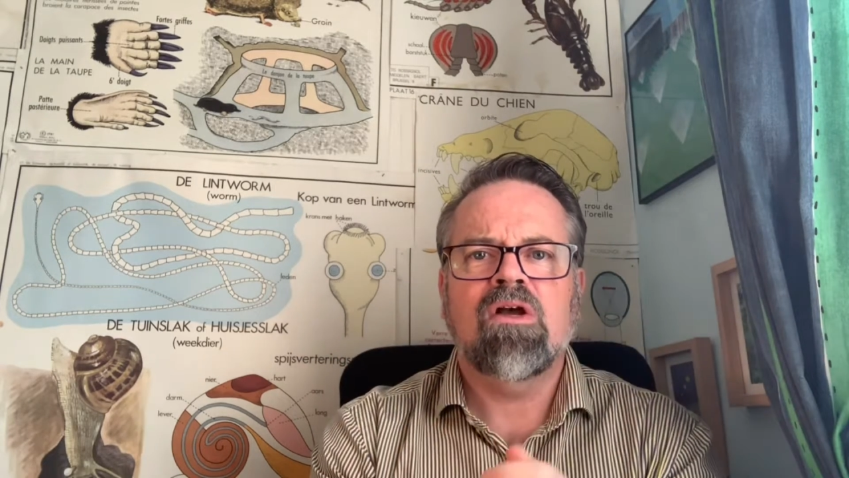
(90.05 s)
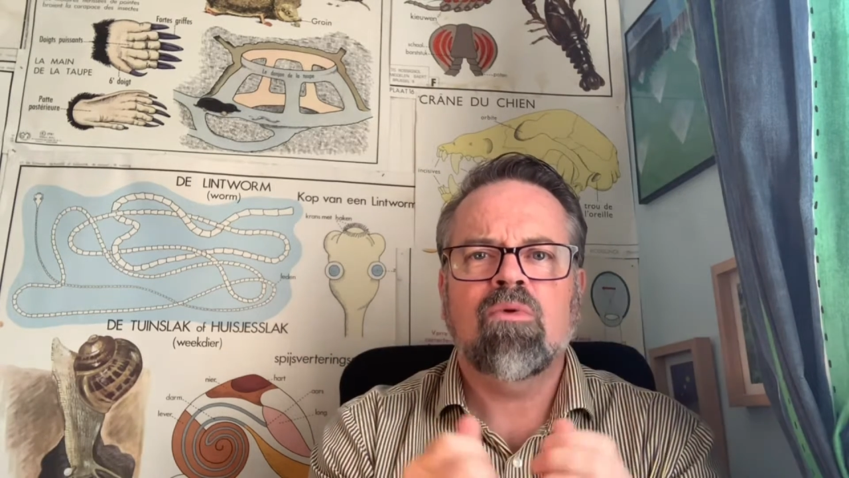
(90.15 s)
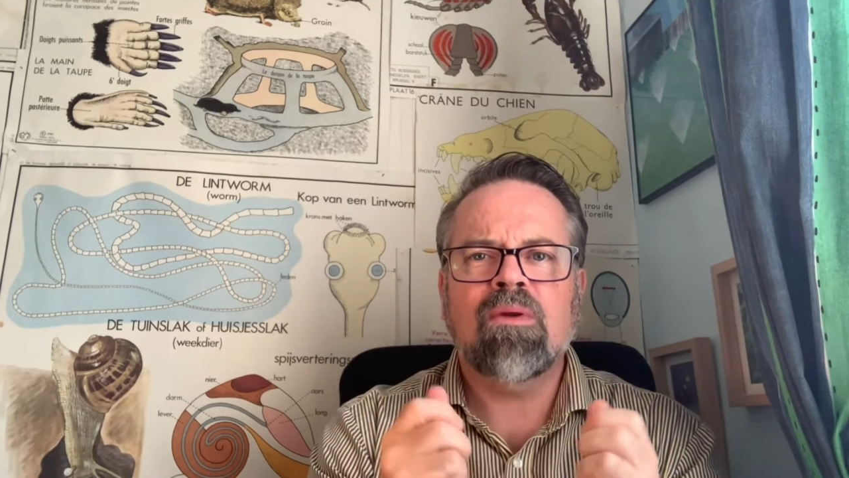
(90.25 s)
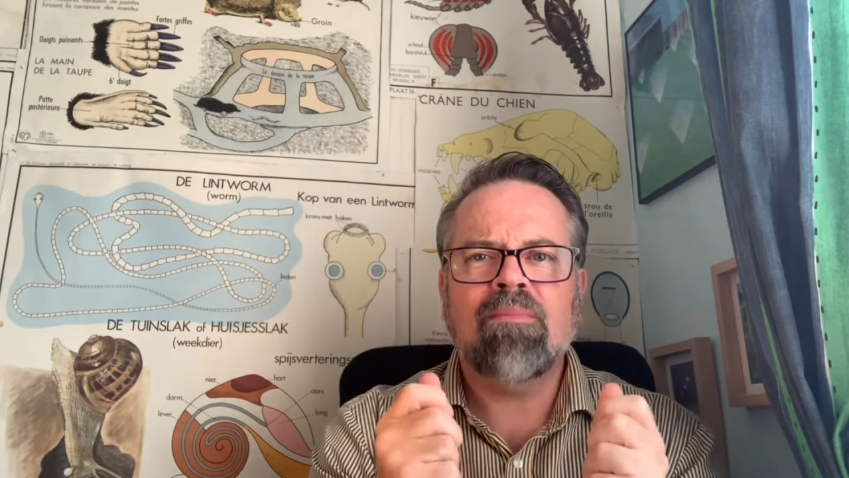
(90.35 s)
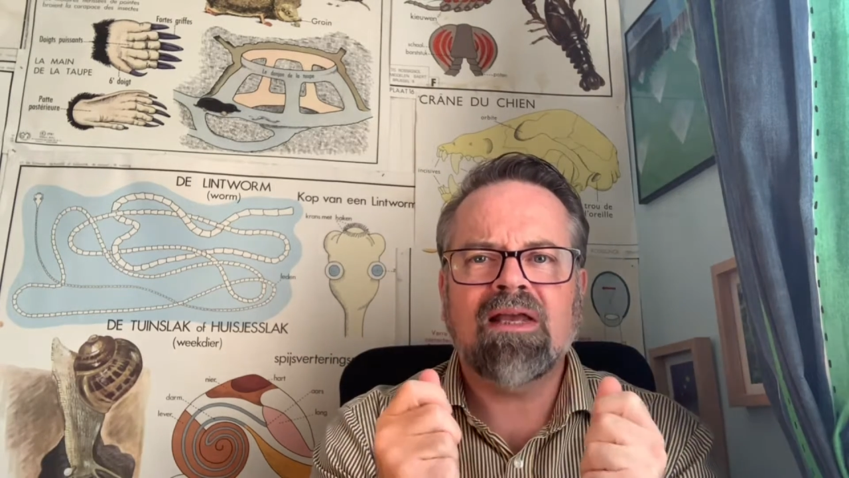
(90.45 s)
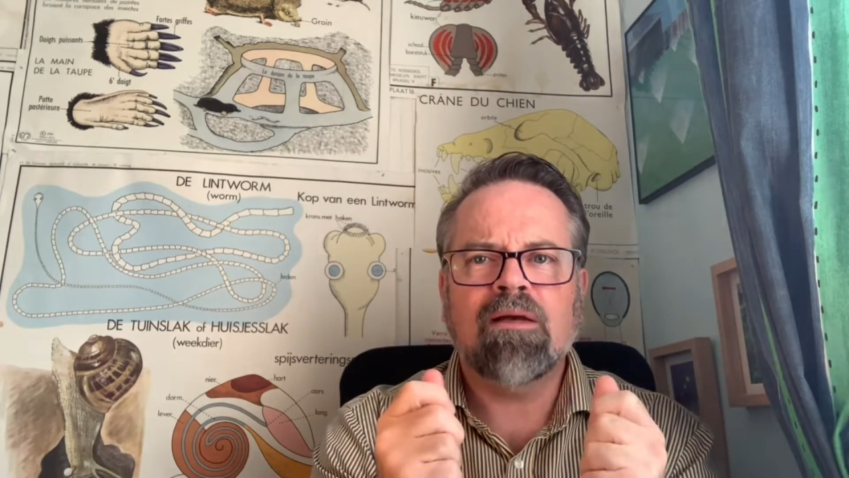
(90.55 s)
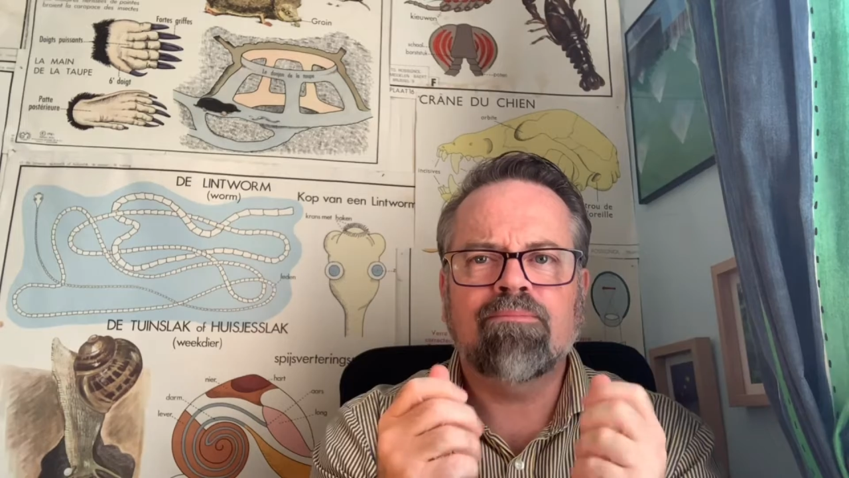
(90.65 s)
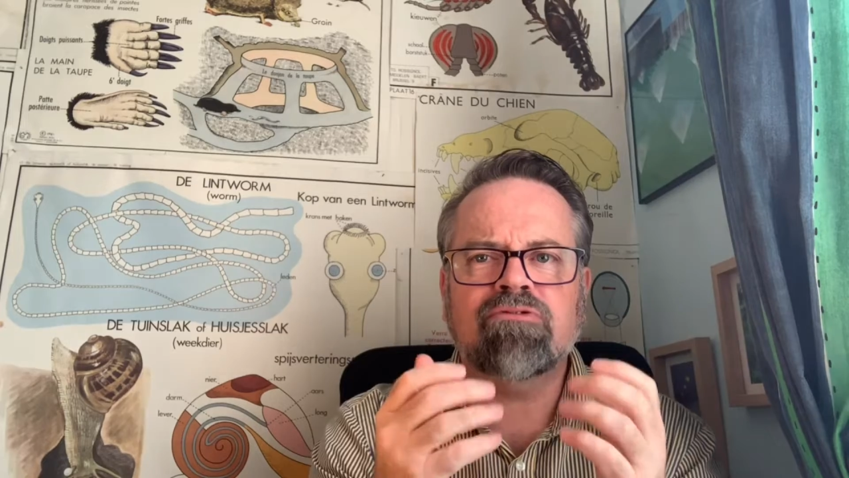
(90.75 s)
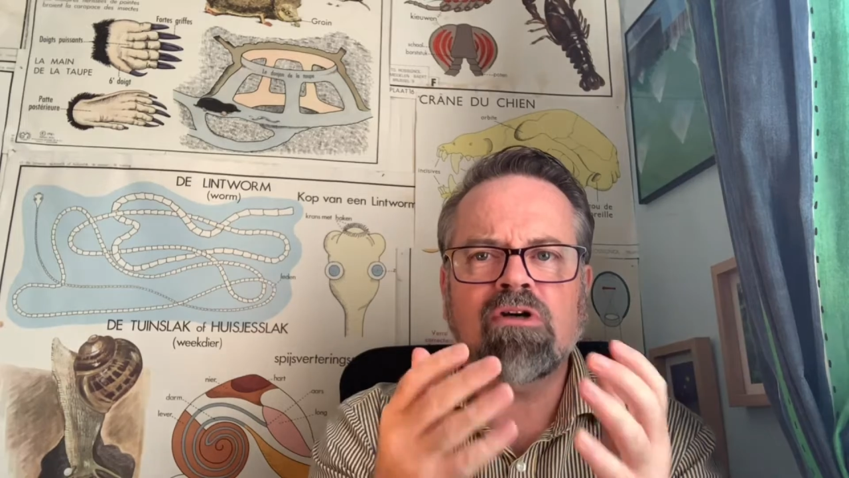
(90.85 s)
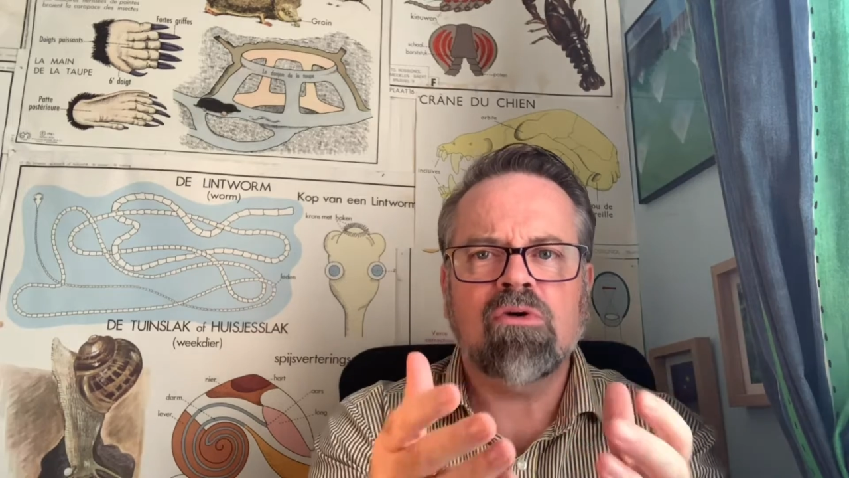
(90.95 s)
We might
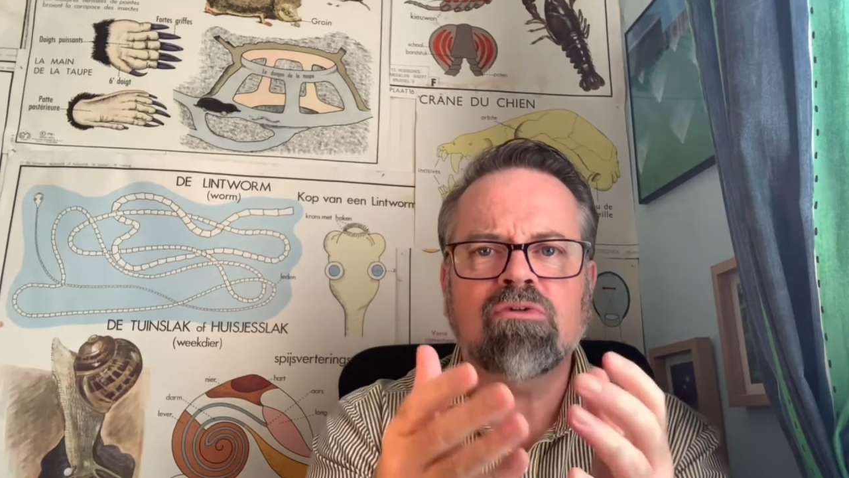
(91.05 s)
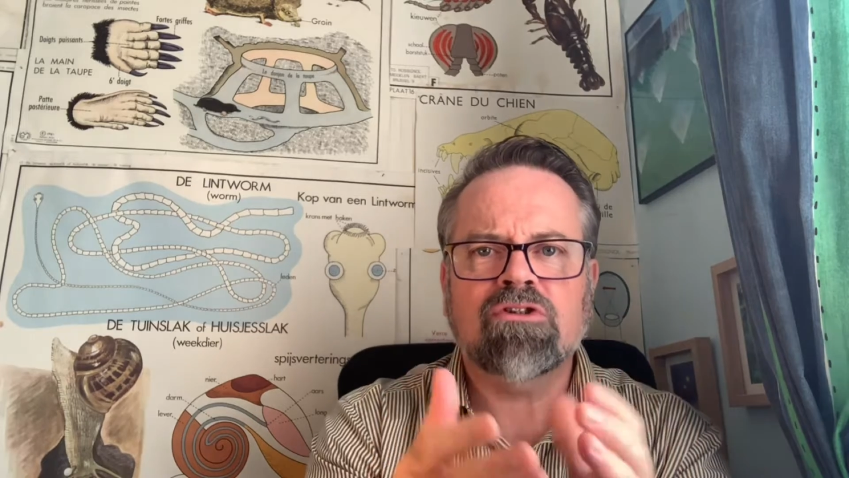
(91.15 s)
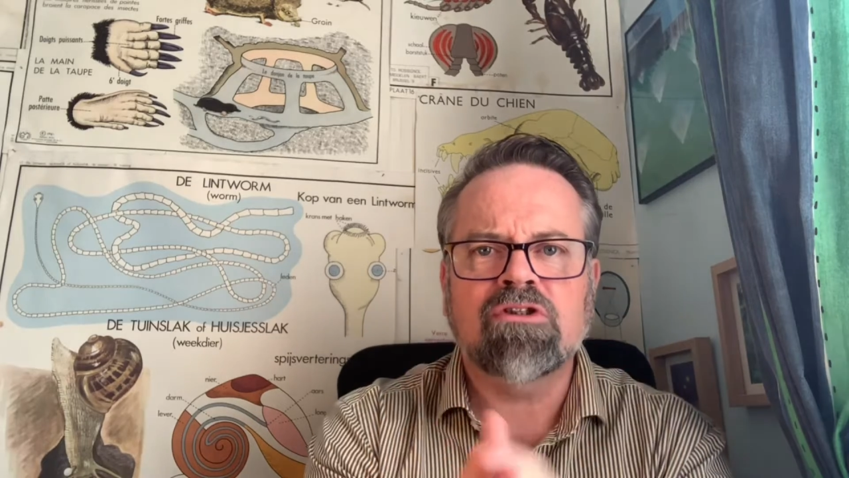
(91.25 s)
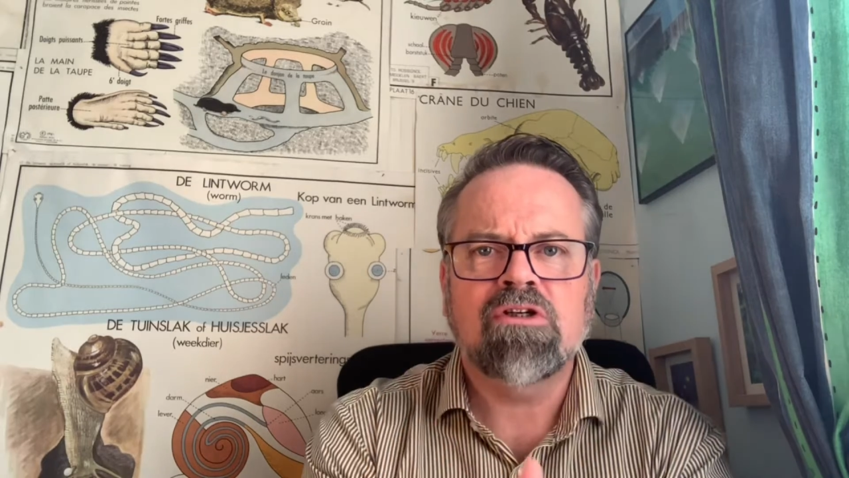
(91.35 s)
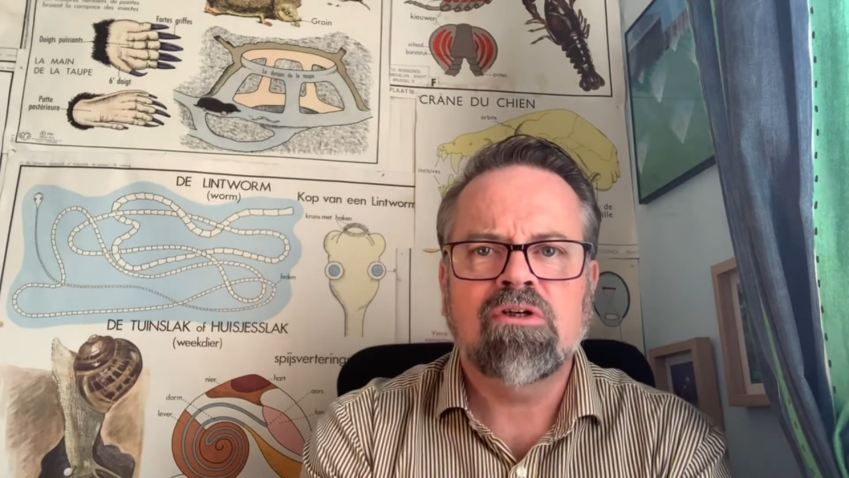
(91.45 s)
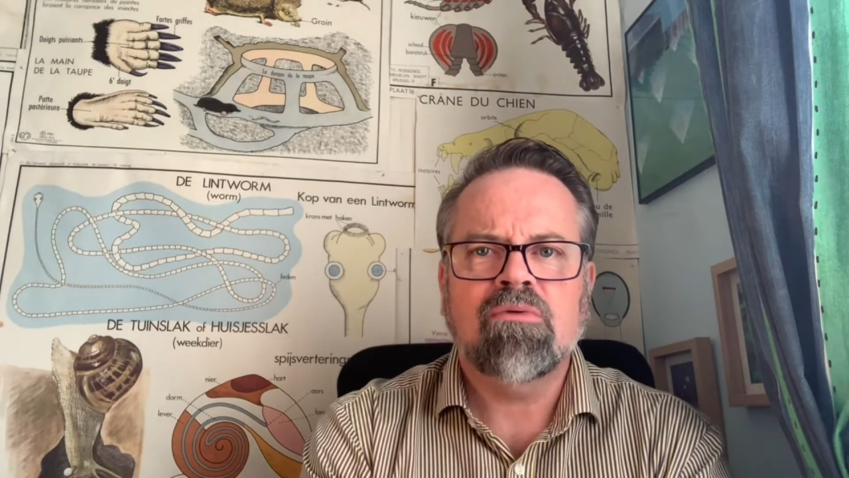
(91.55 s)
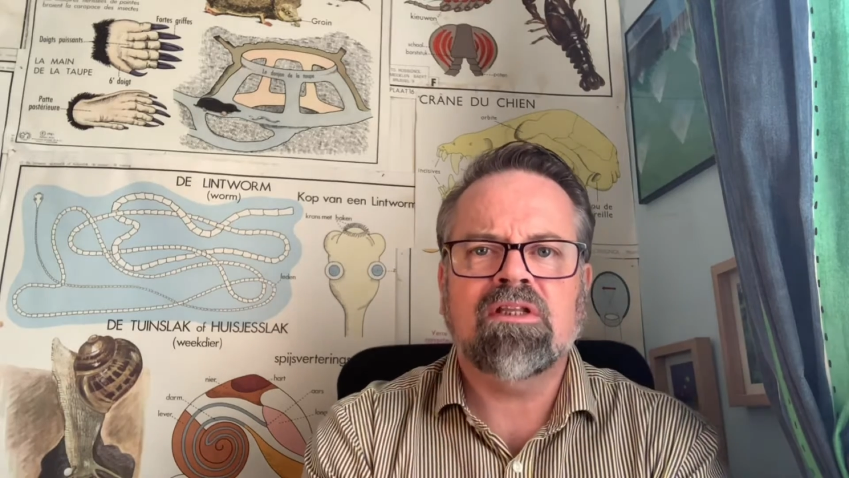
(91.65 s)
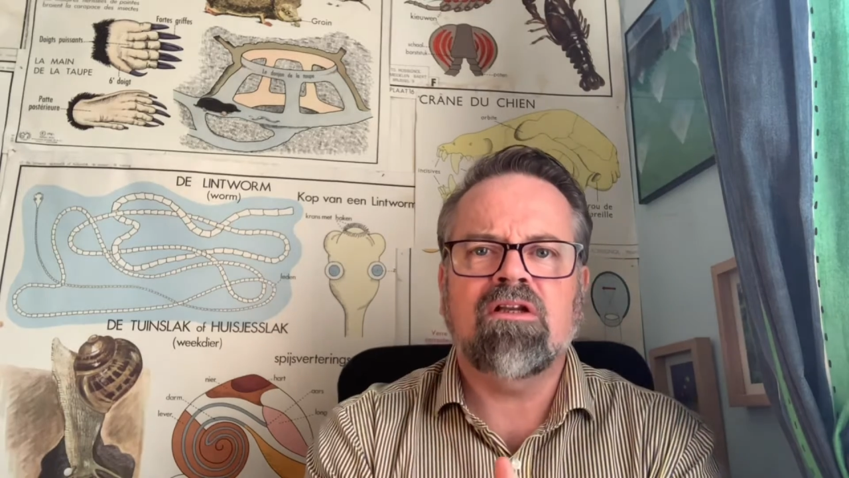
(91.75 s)
approach with an